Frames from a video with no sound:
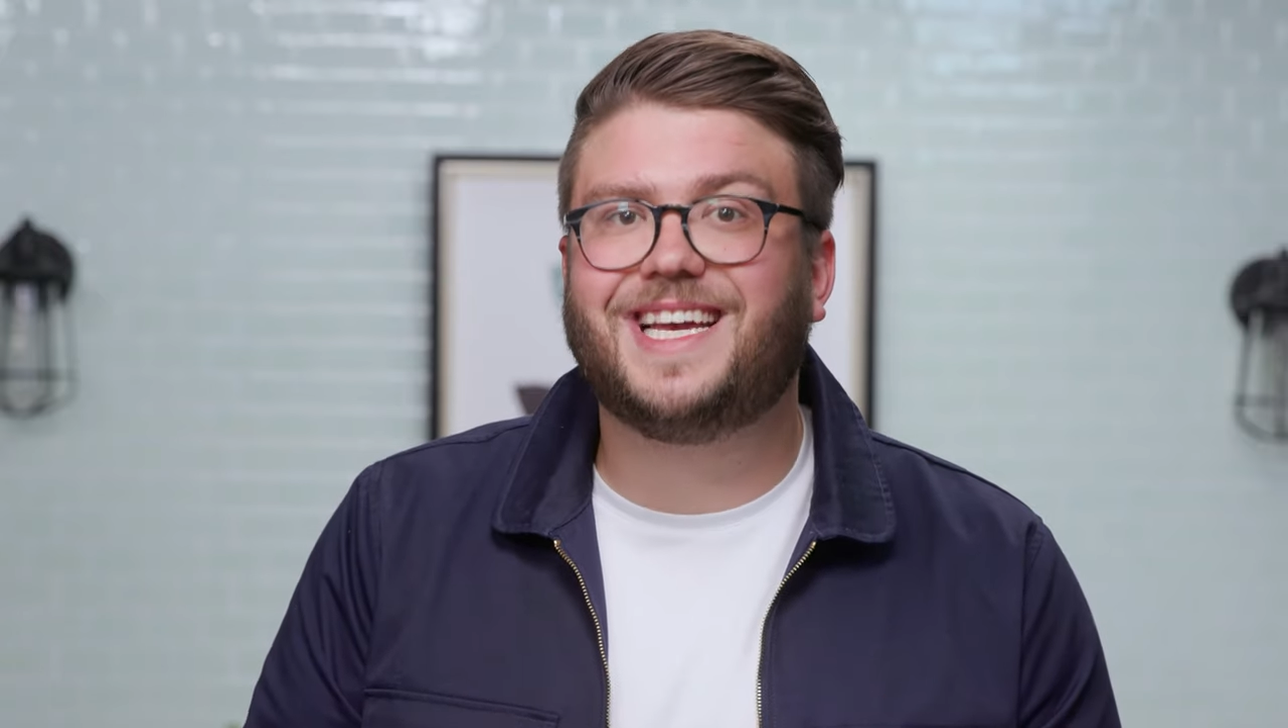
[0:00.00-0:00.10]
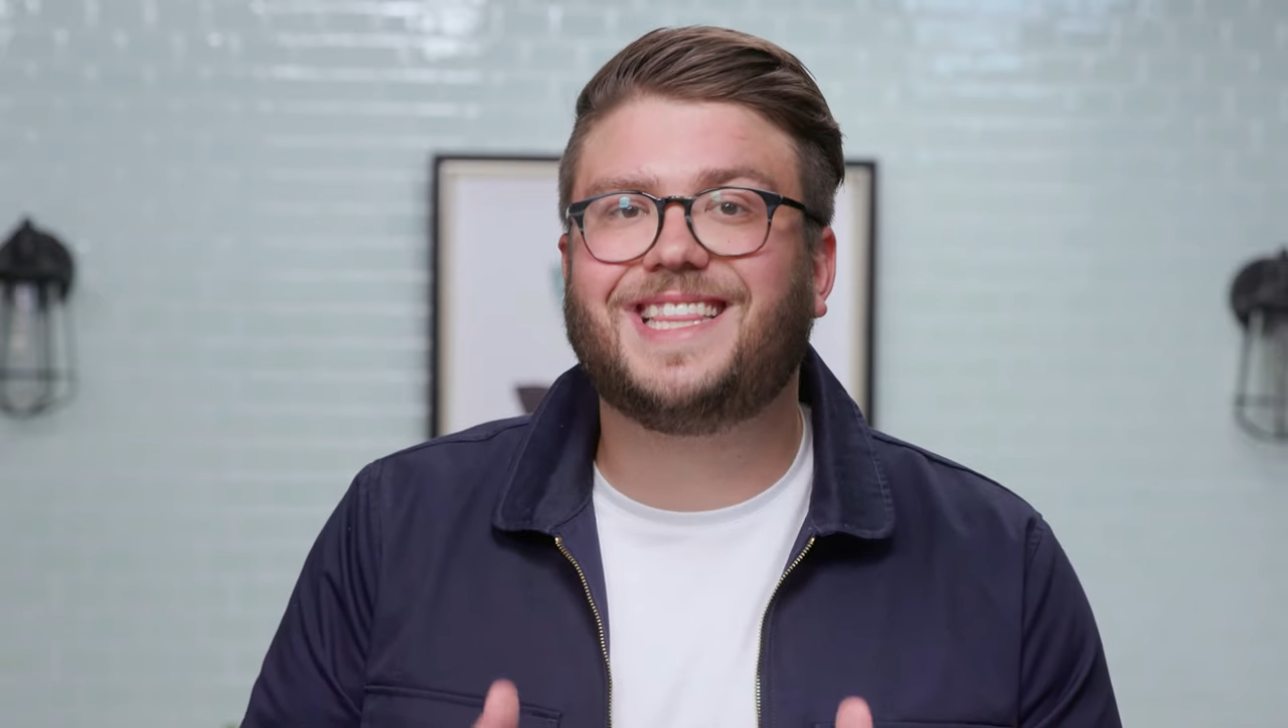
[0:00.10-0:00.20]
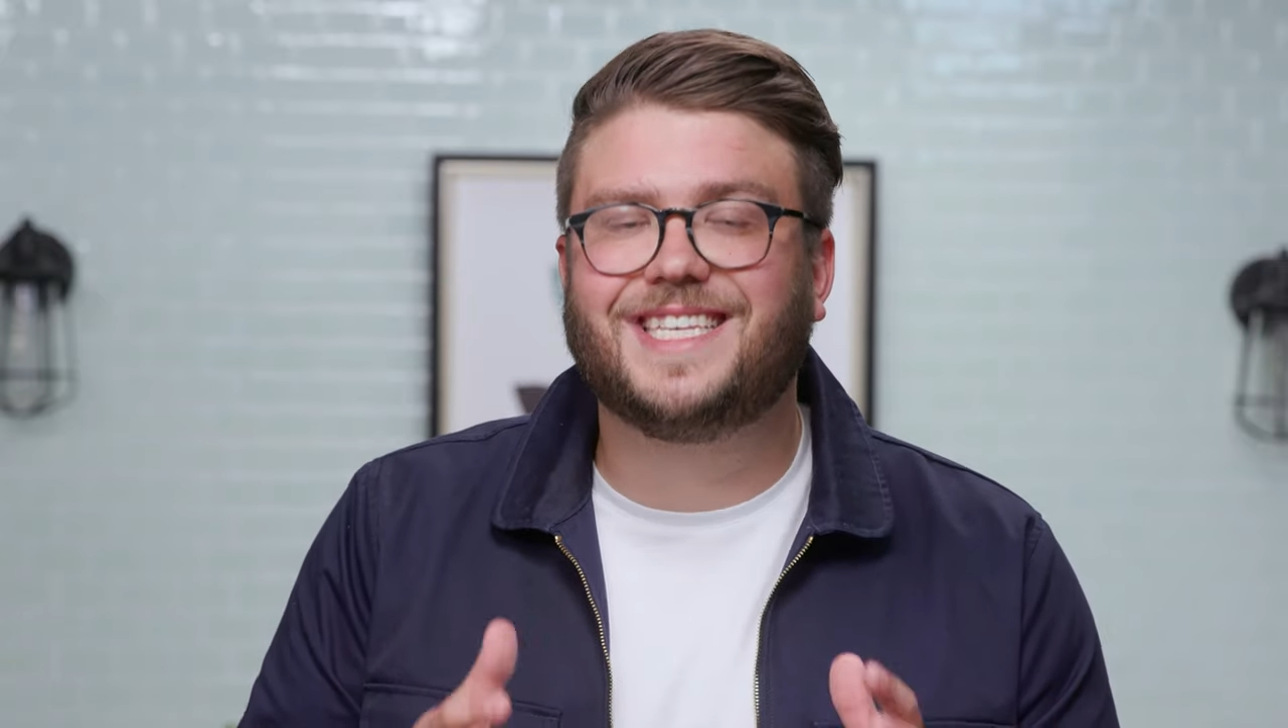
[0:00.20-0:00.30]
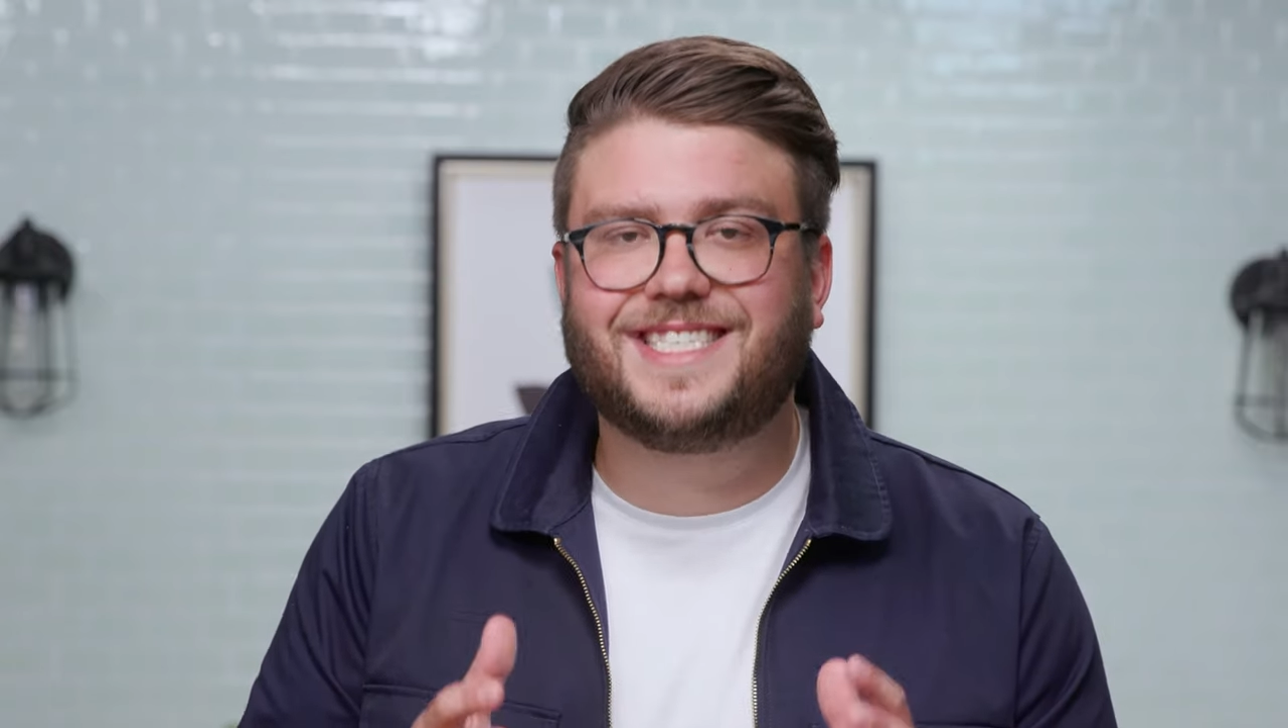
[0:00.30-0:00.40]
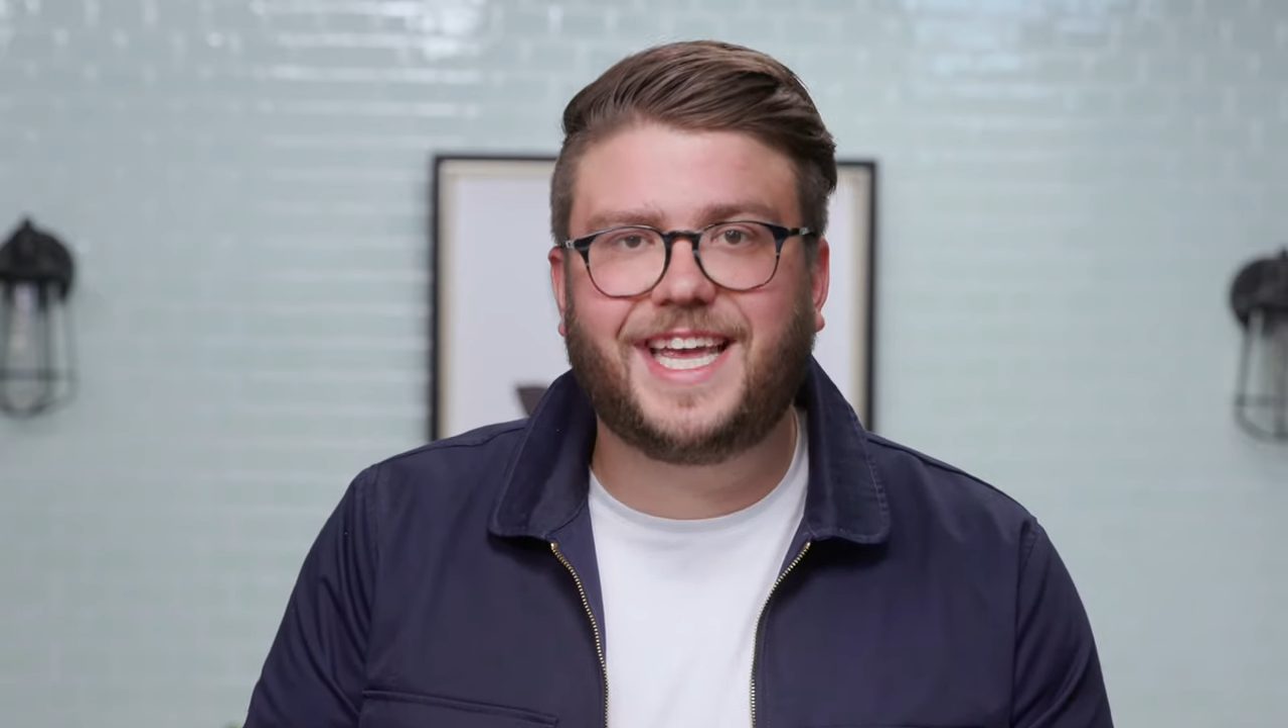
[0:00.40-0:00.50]
at
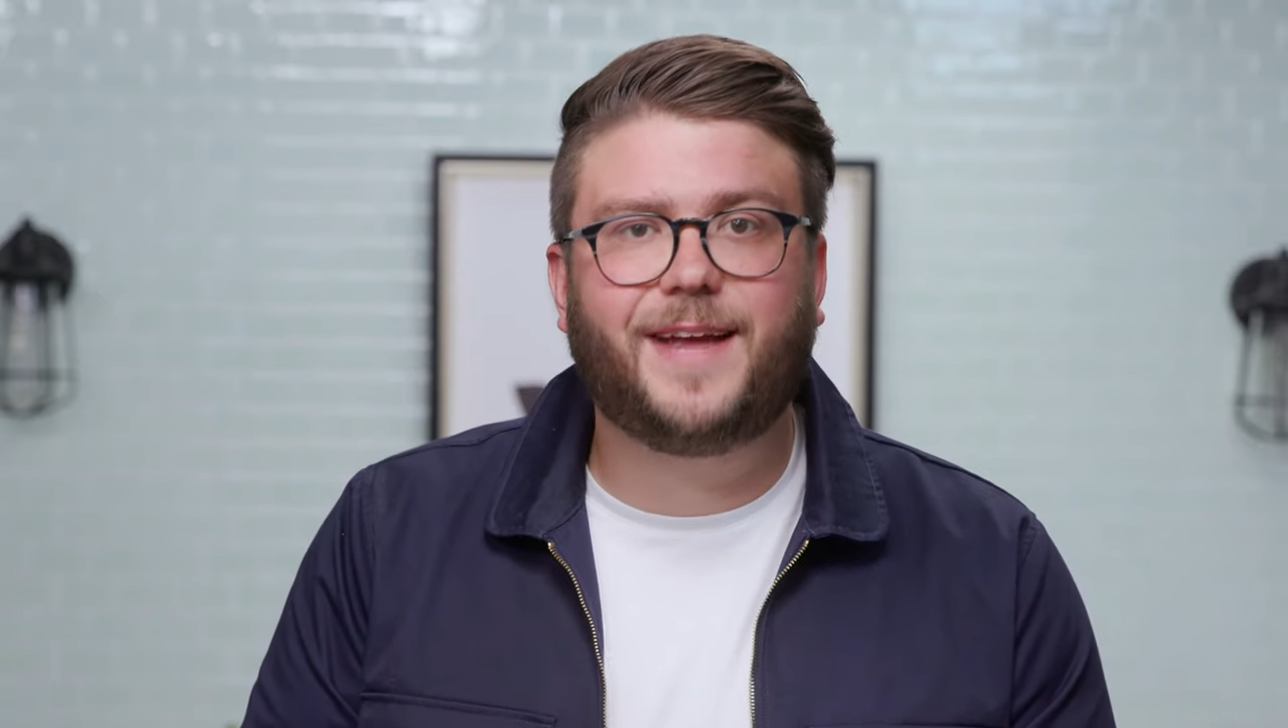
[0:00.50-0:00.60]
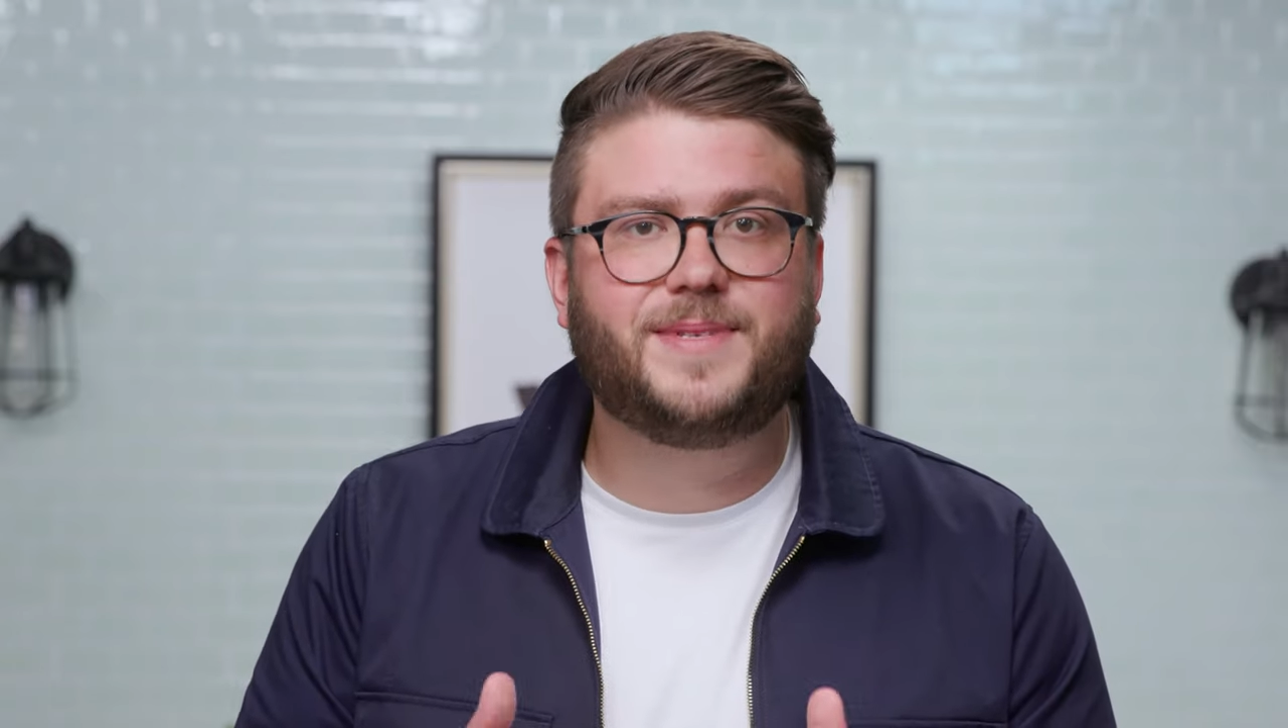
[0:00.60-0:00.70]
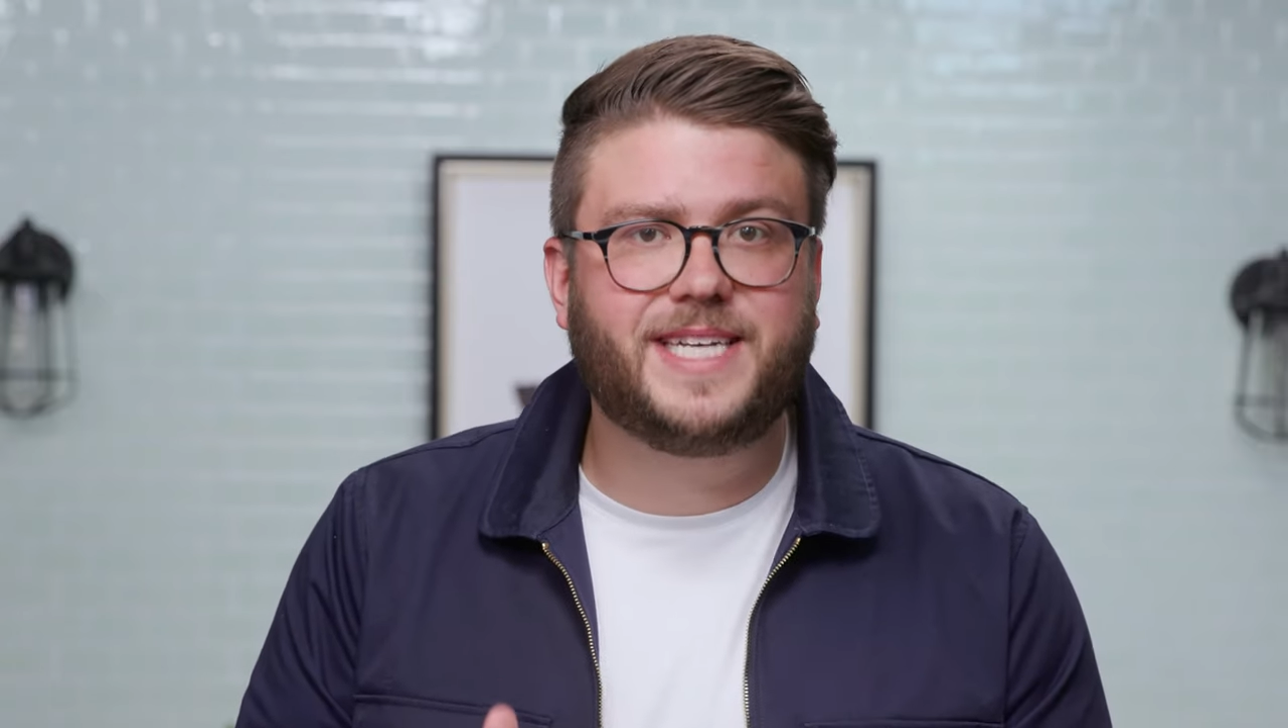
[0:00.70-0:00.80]
the same